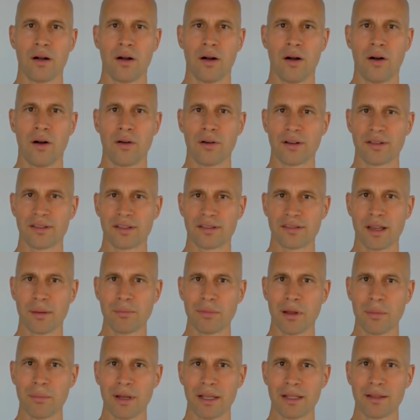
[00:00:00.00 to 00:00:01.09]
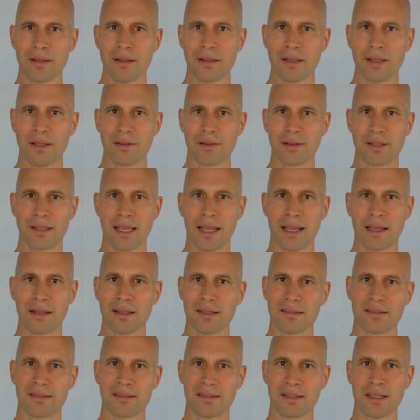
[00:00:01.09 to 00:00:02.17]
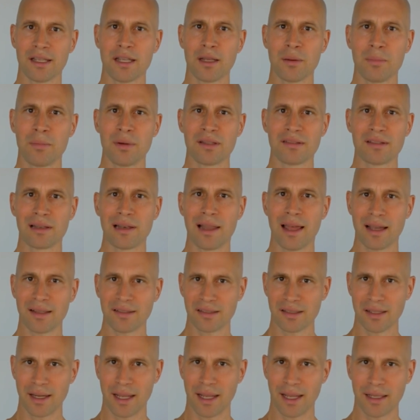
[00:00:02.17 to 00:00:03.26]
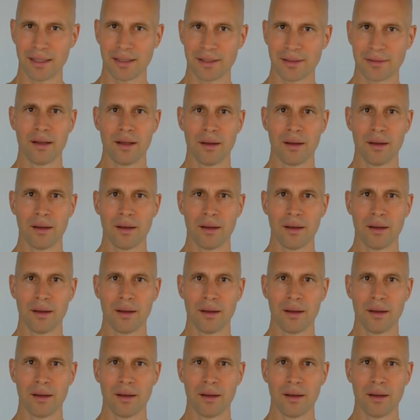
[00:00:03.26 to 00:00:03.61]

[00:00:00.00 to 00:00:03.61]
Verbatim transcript: or as a supplement, you can take it as zinc bisglycinate.